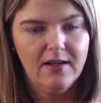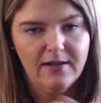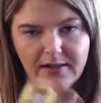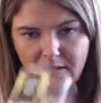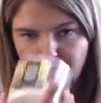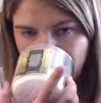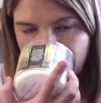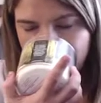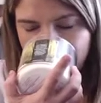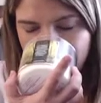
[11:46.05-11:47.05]
So
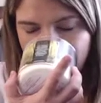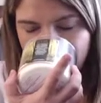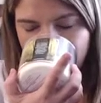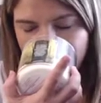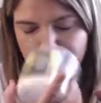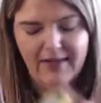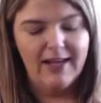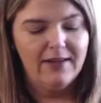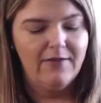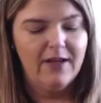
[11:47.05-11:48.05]
I
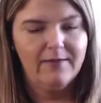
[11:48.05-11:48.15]
love it.